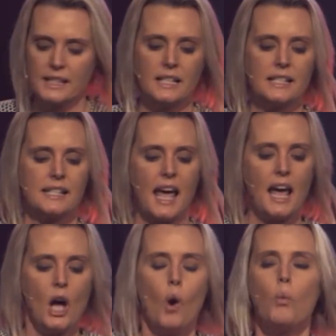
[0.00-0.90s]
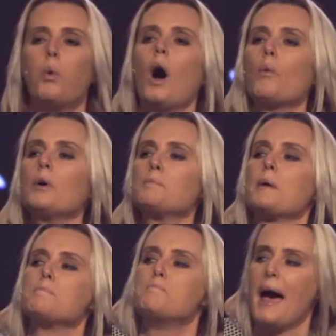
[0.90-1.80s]
in and say, what would
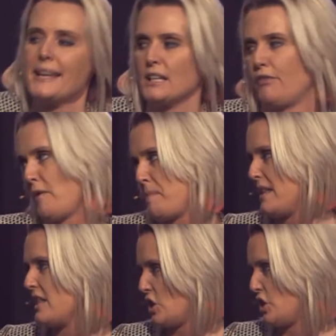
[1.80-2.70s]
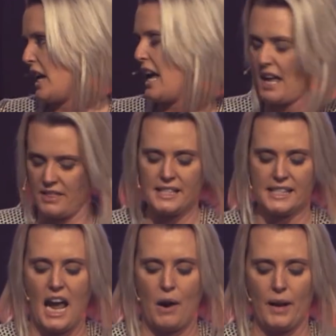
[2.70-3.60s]
be better for me this year in this
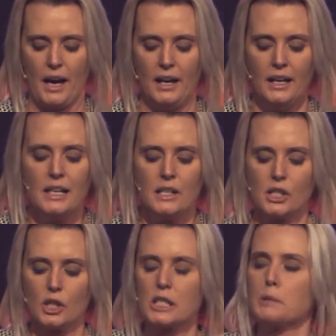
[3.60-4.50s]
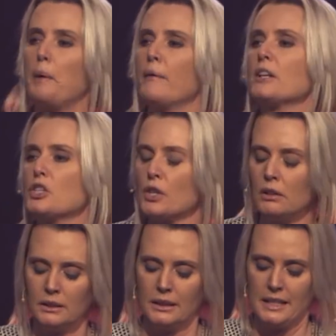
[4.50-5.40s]
area? So,
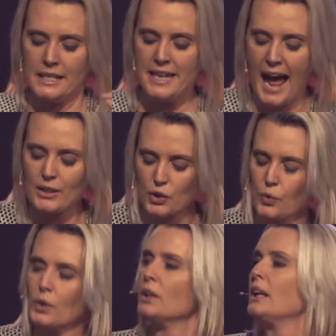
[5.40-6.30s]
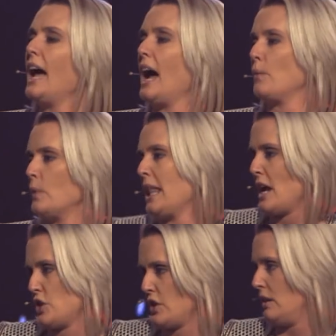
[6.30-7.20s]
spiritual, natural, and
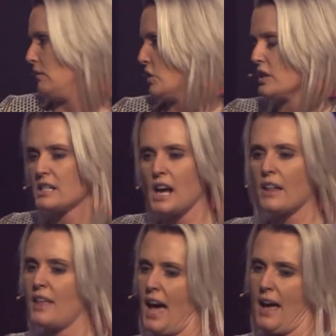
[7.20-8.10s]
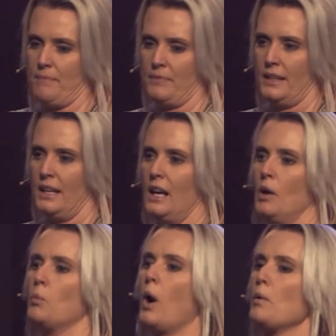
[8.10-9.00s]
relational. Just start there.
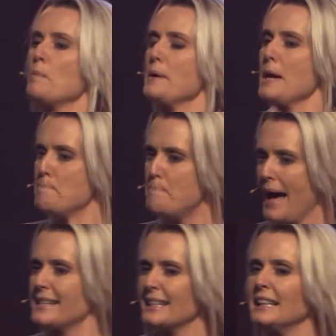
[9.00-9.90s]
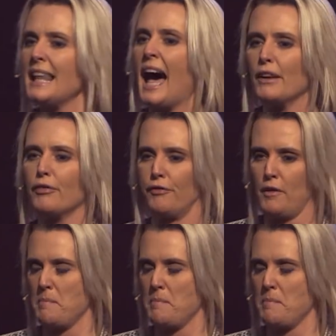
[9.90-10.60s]
What would be a better life for